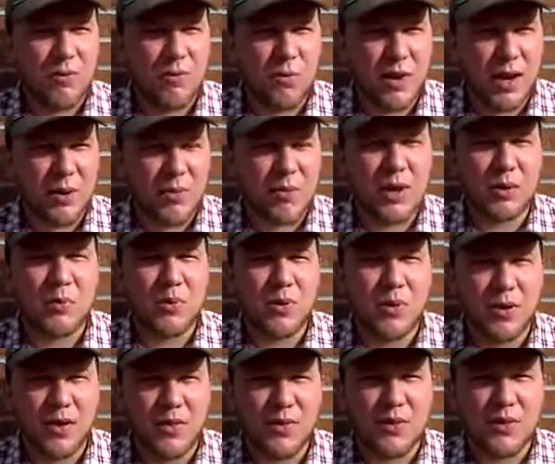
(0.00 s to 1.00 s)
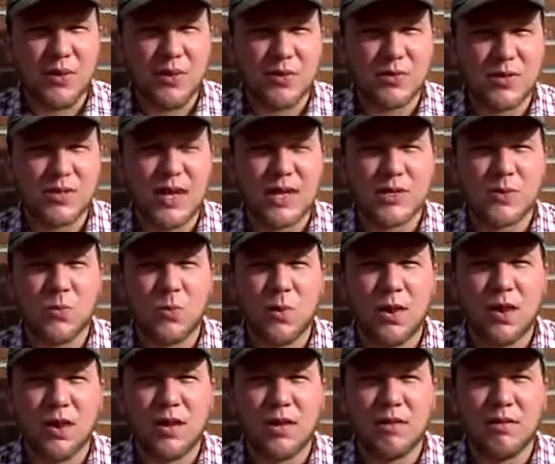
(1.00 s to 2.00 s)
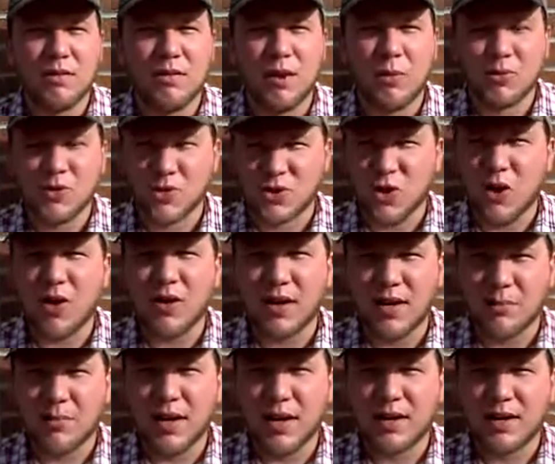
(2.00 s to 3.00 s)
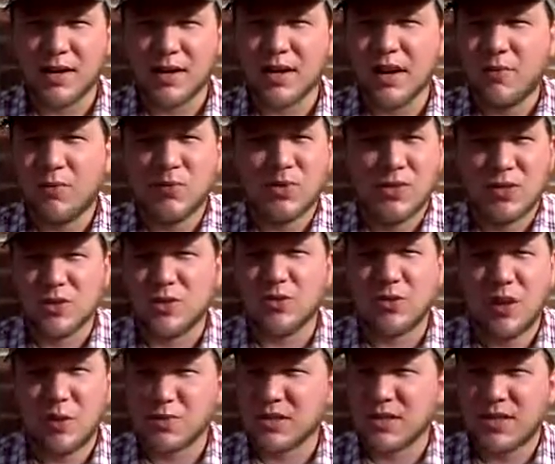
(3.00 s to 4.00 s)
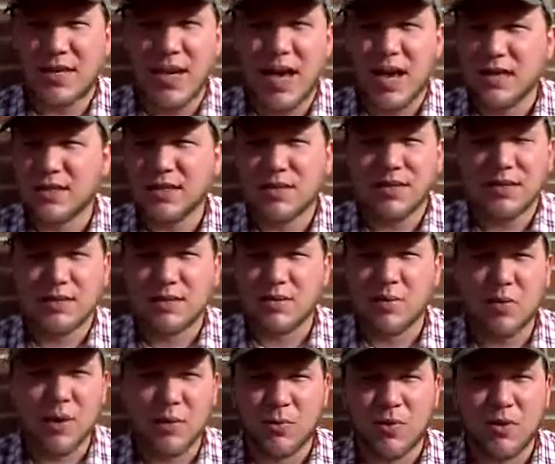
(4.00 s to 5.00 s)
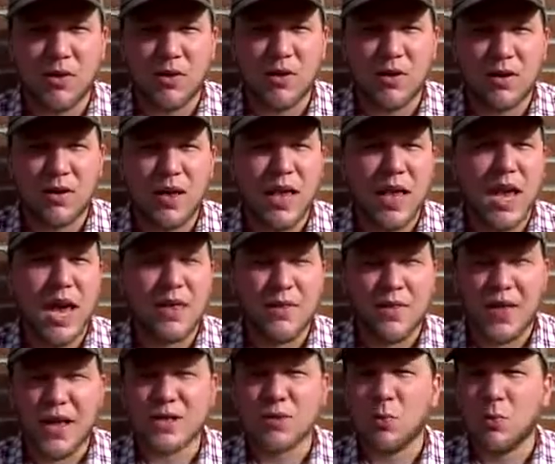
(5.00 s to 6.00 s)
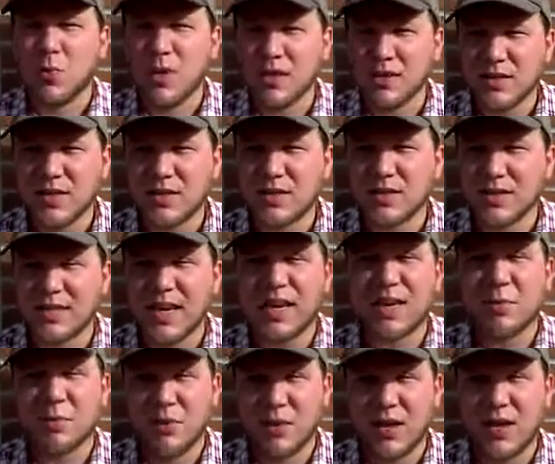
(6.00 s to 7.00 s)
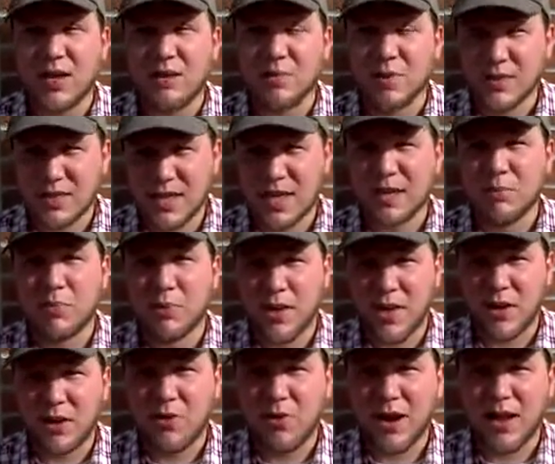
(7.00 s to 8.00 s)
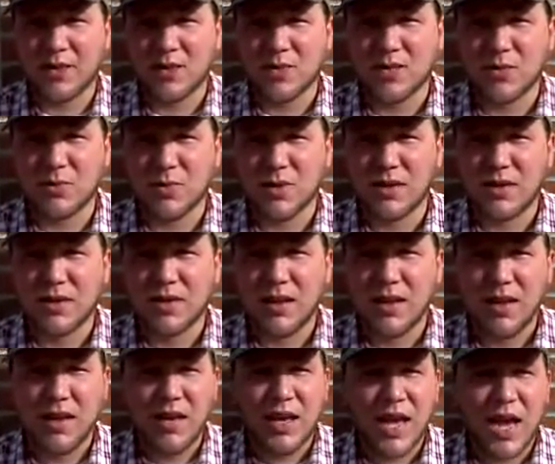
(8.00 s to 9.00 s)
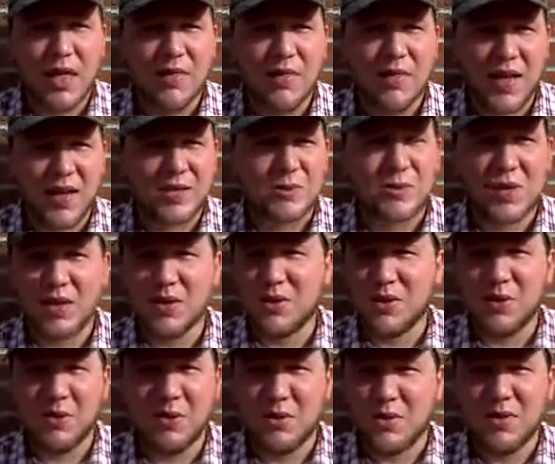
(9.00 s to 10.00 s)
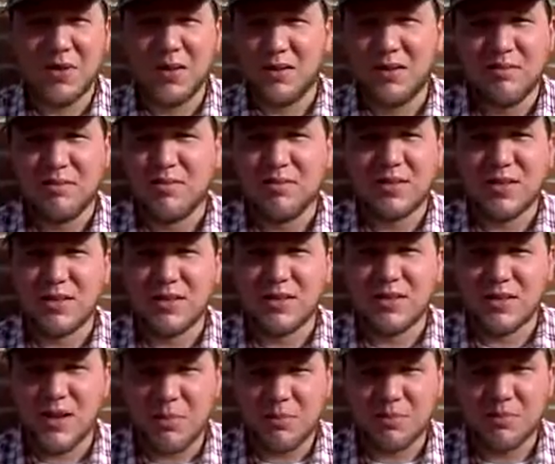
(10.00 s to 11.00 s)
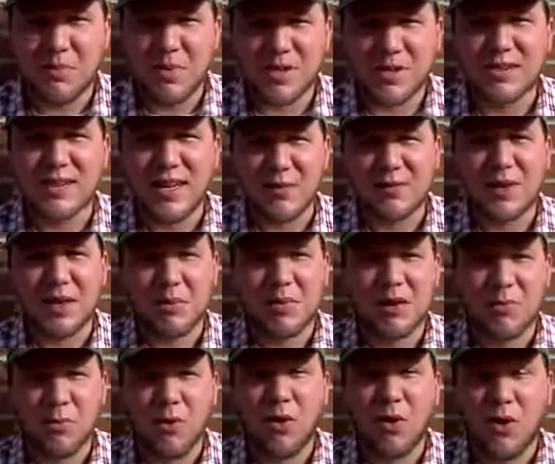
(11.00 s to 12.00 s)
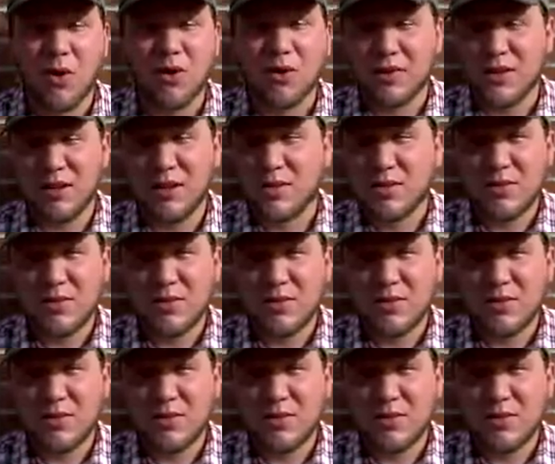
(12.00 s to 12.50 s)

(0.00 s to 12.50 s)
right when I put it on the news, that's when they were just talking about it, and everyone just still thought it was like an accident, something went wrong. And then that's when we could see the second plane, and the second plane crashed into it. And then that's when I knew something must definitely be wrong.